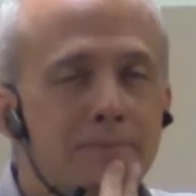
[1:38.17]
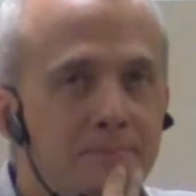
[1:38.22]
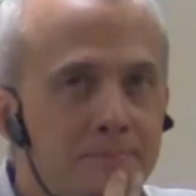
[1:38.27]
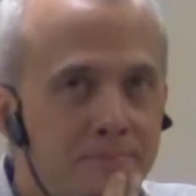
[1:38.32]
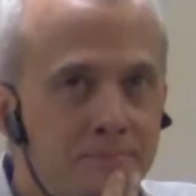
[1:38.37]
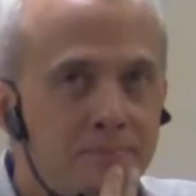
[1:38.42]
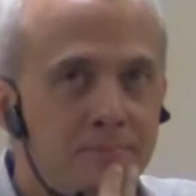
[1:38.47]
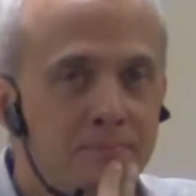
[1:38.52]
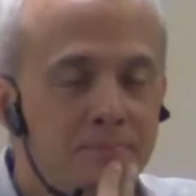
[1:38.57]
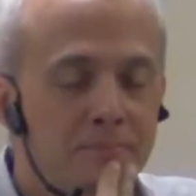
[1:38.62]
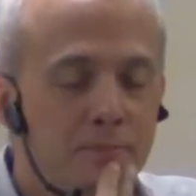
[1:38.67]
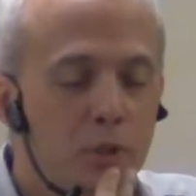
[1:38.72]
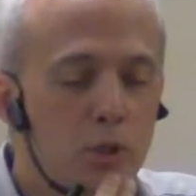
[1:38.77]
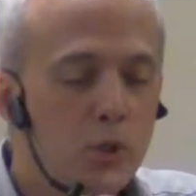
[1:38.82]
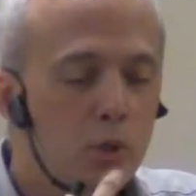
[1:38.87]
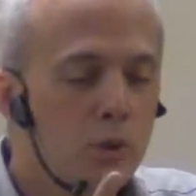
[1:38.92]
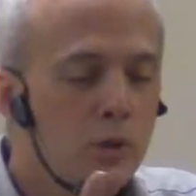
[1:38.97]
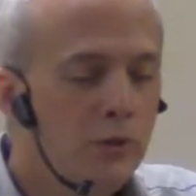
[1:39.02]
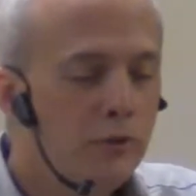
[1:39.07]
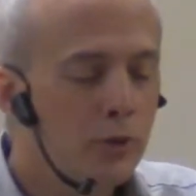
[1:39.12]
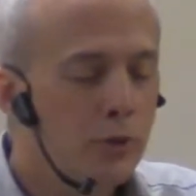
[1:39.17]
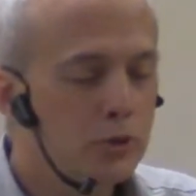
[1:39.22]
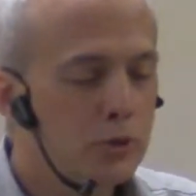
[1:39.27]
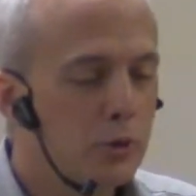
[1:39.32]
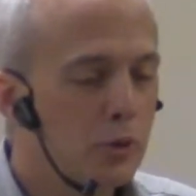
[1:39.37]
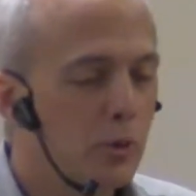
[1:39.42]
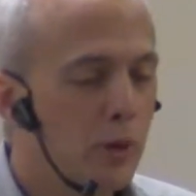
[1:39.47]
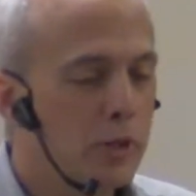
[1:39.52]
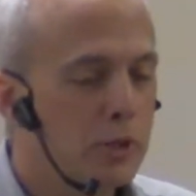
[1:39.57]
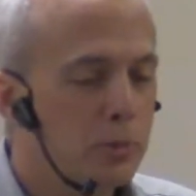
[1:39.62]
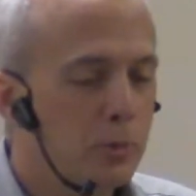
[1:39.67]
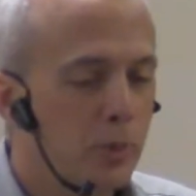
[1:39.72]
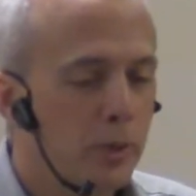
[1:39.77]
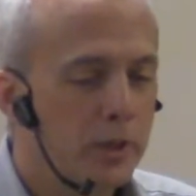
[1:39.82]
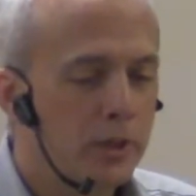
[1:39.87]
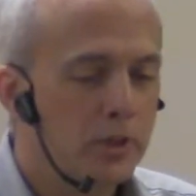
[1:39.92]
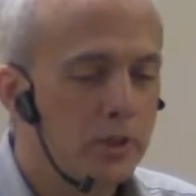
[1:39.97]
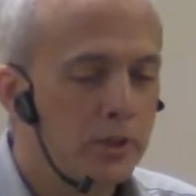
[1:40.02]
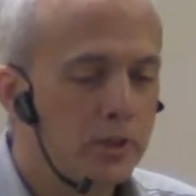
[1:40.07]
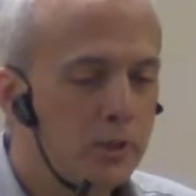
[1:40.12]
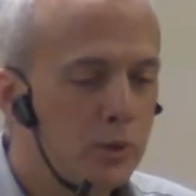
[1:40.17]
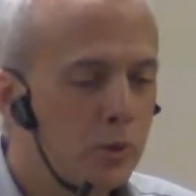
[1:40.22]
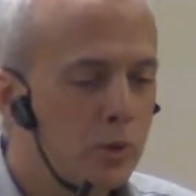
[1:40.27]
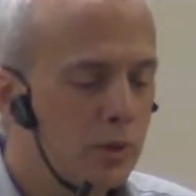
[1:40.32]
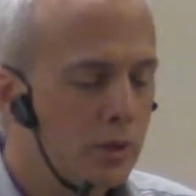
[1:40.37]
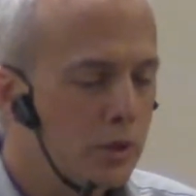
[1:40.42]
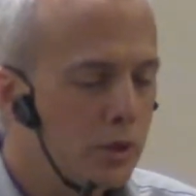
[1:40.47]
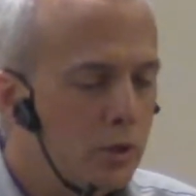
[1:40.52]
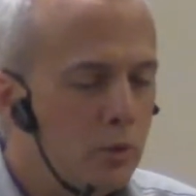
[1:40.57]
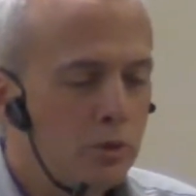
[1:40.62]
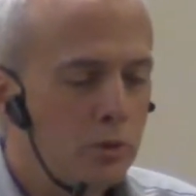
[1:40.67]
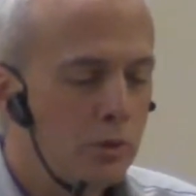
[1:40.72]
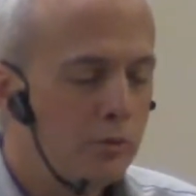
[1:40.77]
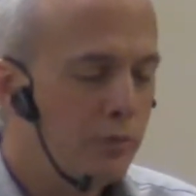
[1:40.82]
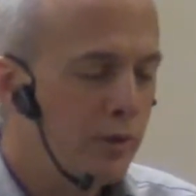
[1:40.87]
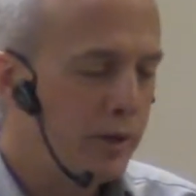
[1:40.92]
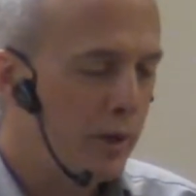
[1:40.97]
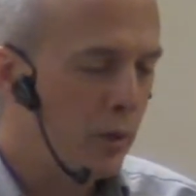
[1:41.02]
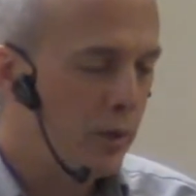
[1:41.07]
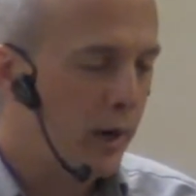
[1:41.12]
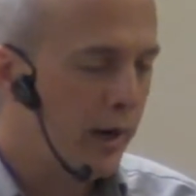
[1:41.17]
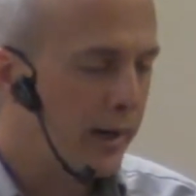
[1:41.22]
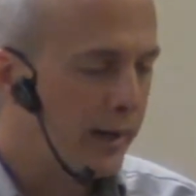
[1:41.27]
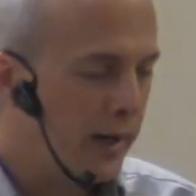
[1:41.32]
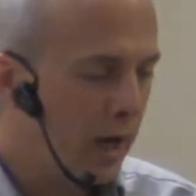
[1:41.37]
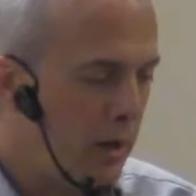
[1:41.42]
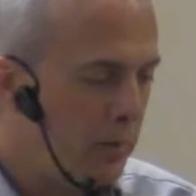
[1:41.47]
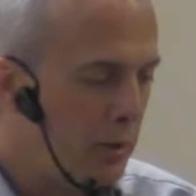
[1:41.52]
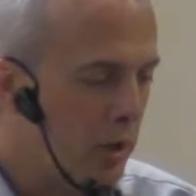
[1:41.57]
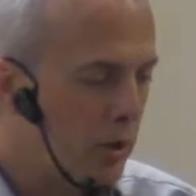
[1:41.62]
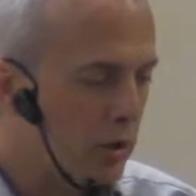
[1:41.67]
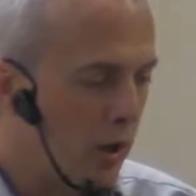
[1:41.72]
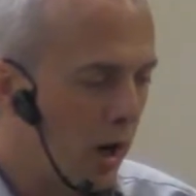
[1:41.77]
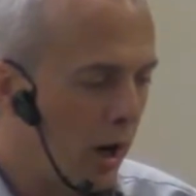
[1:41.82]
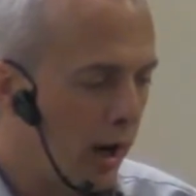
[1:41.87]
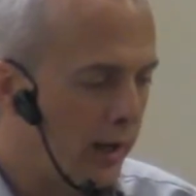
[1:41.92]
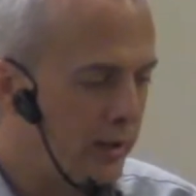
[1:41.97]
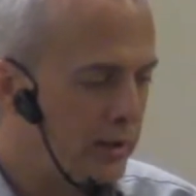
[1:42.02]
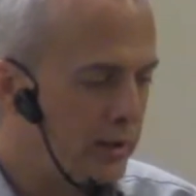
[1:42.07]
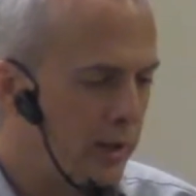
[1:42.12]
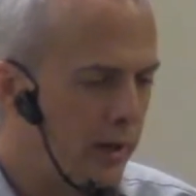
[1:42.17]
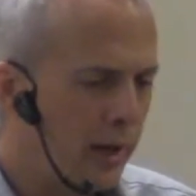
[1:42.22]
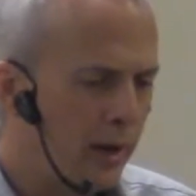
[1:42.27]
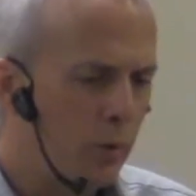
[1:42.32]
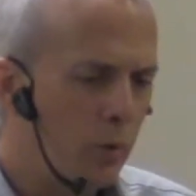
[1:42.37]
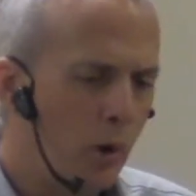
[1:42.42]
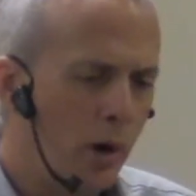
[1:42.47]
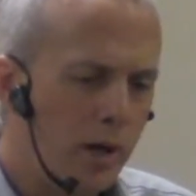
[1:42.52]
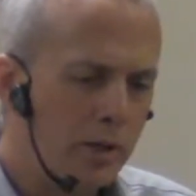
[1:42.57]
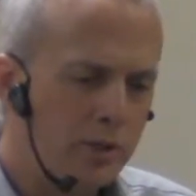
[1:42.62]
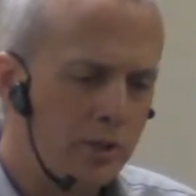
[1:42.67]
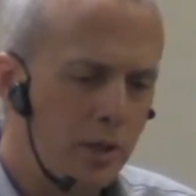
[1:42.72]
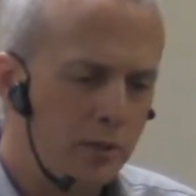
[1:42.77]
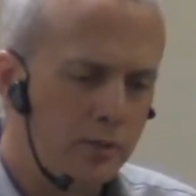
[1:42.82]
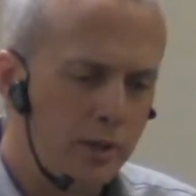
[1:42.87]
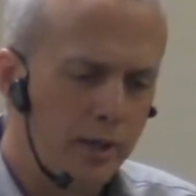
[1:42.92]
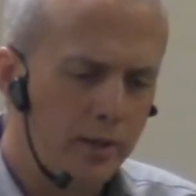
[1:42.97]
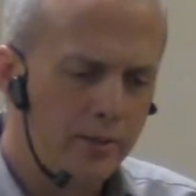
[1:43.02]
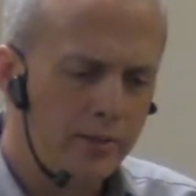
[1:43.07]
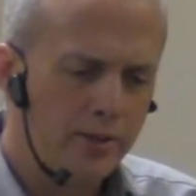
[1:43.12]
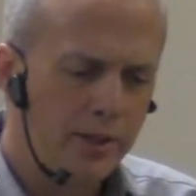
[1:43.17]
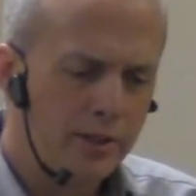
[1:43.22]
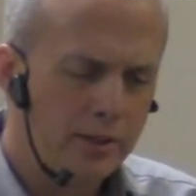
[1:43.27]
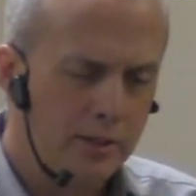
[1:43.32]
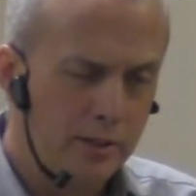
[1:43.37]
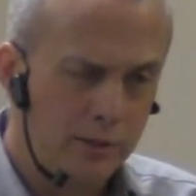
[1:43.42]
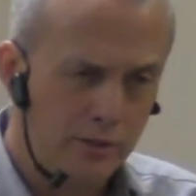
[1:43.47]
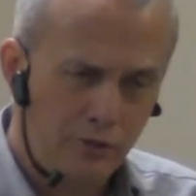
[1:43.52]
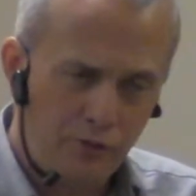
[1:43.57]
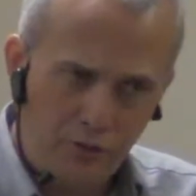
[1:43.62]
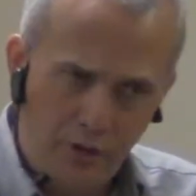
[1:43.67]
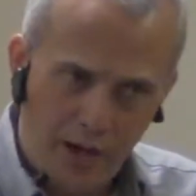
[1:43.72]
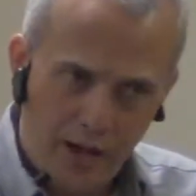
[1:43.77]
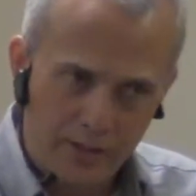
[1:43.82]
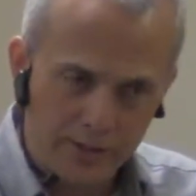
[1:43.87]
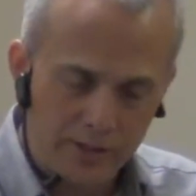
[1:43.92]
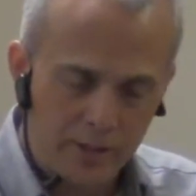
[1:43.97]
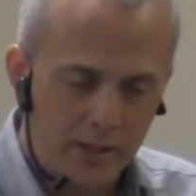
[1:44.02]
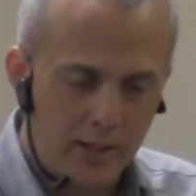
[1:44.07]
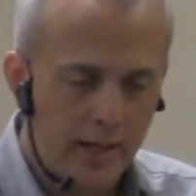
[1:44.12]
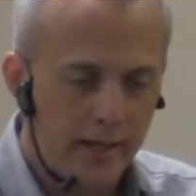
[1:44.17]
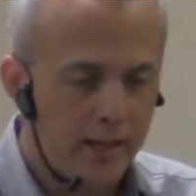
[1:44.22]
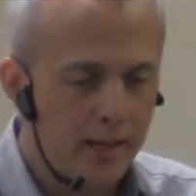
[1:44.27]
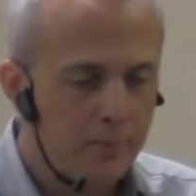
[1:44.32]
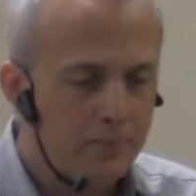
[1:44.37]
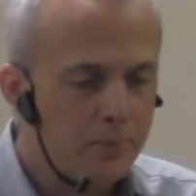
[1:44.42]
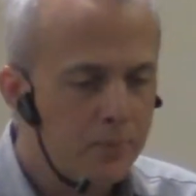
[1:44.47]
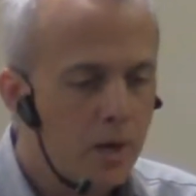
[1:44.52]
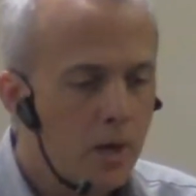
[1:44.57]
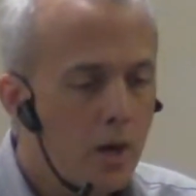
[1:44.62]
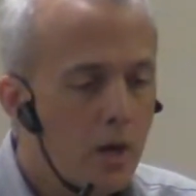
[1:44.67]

universal respiration. This was a YouTube video that I came across, and I watched it. I was like, this is fascinating.